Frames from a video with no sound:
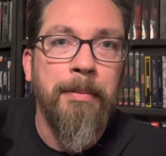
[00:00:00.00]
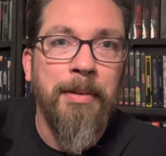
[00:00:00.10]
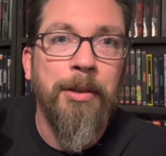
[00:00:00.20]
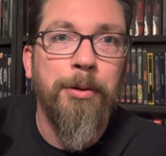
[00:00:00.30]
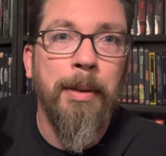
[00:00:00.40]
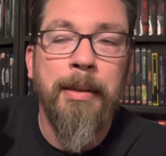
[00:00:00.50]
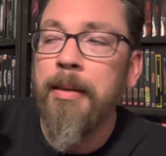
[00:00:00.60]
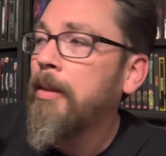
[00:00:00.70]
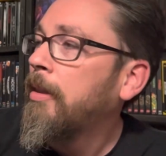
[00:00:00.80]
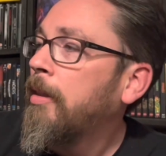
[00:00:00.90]
That's great.
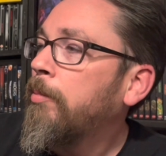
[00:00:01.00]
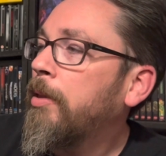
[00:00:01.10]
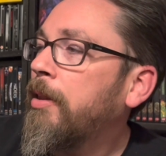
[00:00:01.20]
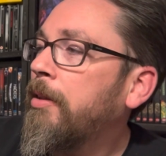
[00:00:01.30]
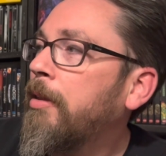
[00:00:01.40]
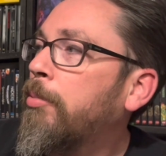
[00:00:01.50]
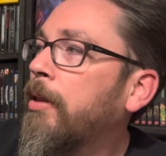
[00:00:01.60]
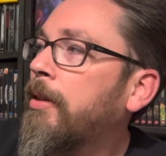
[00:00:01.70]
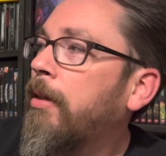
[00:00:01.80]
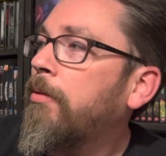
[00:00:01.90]
But here you get a
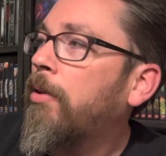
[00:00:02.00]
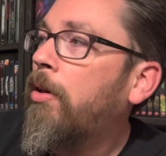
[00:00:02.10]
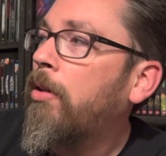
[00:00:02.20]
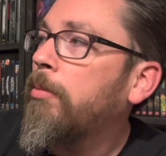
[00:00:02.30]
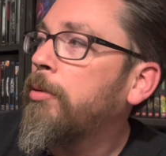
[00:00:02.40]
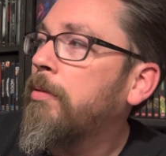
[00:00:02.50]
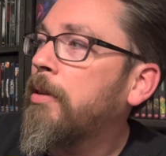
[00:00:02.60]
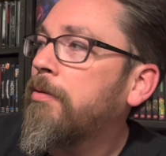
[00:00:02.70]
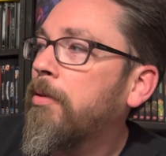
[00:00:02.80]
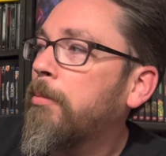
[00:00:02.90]
breakdown of all the
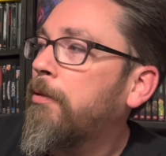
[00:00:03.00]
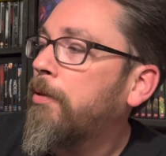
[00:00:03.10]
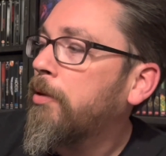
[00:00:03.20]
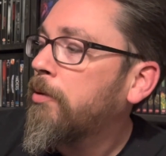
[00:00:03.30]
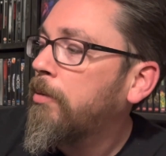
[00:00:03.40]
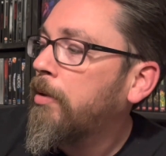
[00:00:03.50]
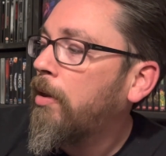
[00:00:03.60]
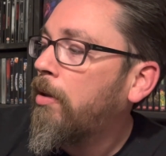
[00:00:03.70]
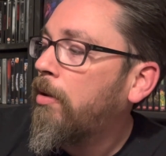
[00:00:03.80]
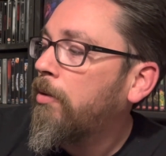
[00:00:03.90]
movies from the first one
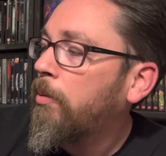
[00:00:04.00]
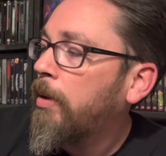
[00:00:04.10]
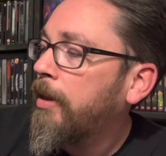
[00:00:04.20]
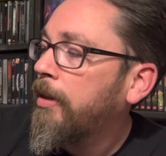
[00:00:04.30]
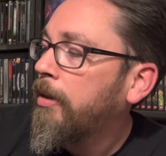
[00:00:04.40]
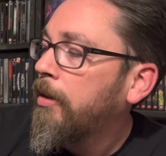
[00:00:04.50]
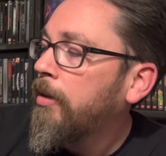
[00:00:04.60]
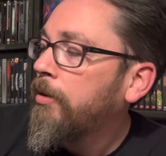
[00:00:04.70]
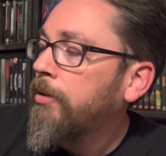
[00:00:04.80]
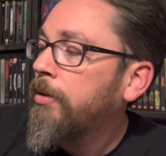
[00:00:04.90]
all the way
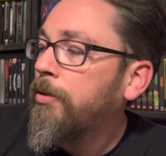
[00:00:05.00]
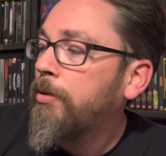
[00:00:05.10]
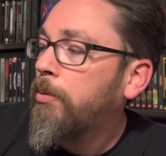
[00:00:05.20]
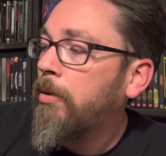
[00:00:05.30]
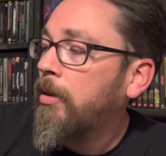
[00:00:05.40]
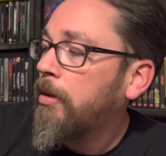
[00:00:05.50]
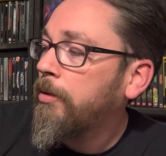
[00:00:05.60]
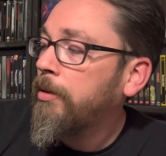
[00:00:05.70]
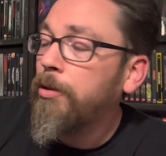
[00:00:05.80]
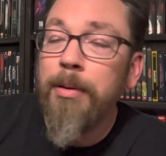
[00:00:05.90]
to the
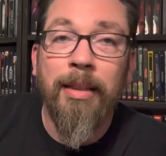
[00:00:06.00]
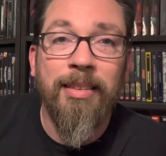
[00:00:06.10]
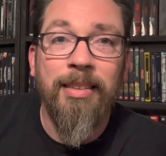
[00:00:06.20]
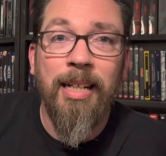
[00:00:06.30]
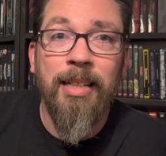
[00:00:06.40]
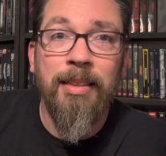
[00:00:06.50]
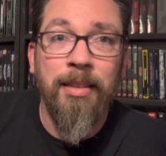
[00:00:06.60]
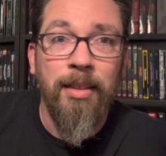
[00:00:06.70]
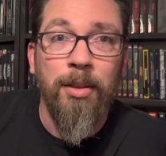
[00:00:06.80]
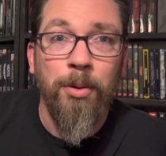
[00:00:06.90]
2009
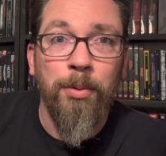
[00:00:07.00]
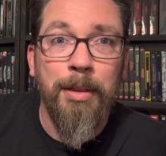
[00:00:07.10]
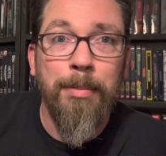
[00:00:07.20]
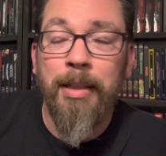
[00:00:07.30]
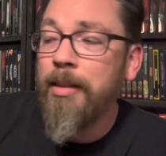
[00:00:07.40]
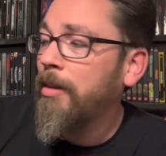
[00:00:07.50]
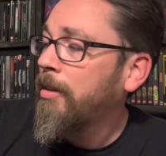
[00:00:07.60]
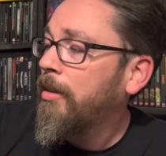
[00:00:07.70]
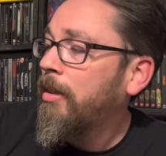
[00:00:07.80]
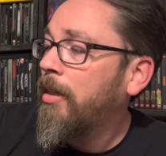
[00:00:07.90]
remake.
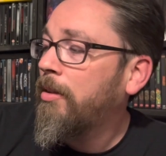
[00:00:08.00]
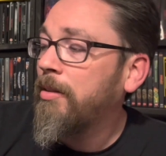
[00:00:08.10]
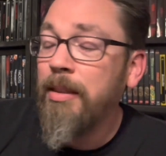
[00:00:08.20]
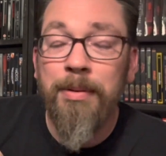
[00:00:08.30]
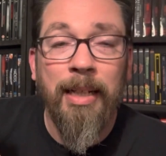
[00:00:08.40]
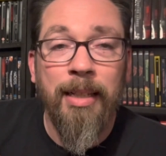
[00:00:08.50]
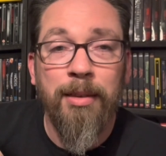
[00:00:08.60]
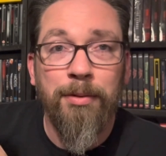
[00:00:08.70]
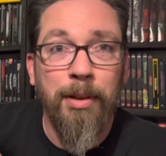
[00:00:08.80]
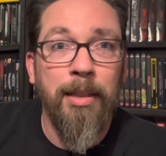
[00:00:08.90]
This even
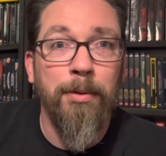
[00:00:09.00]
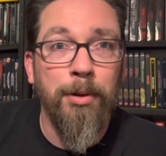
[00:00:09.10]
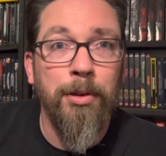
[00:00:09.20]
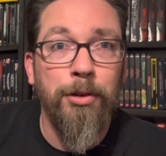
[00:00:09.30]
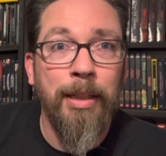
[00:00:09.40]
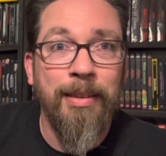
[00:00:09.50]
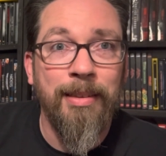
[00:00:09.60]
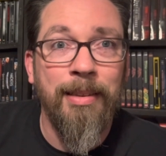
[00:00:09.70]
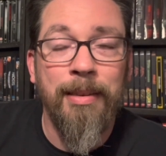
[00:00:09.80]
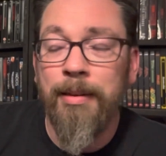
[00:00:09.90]
has Freddy vs.
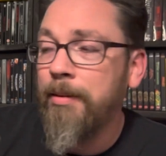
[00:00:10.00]
Jason in it.